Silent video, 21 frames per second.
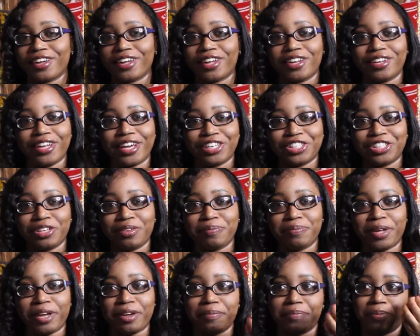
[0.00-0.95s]

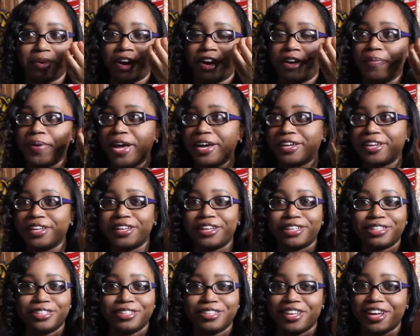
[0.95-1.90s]
collection, like probably back in
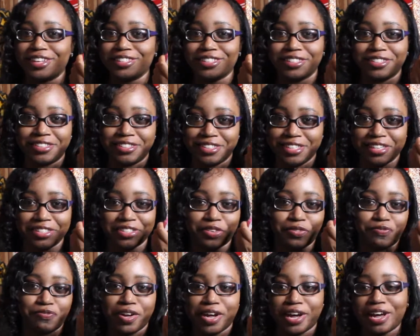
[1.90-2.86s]
like 2006
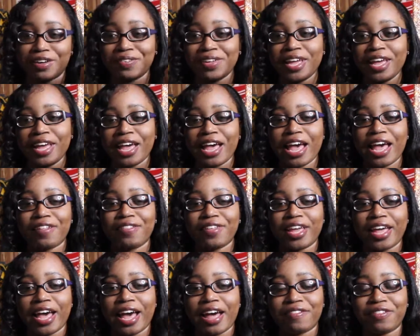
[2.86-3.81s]
or 5, and
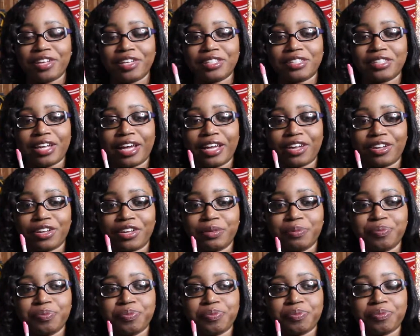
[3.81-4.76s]
they had this like
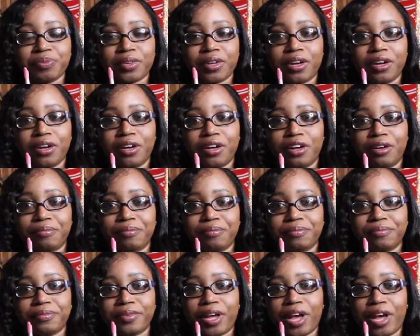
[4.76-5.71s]

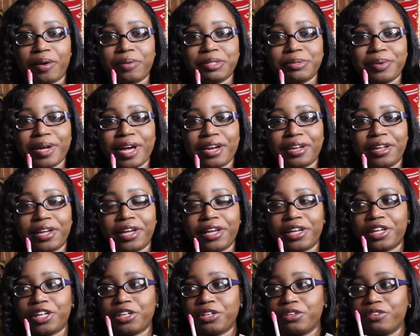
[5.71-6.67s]
it was some kind of
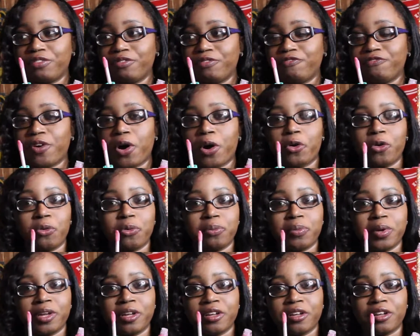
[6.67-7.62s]
like
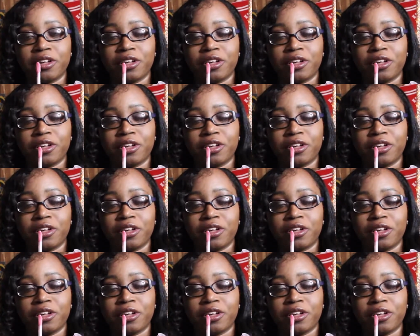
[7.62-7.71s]
foam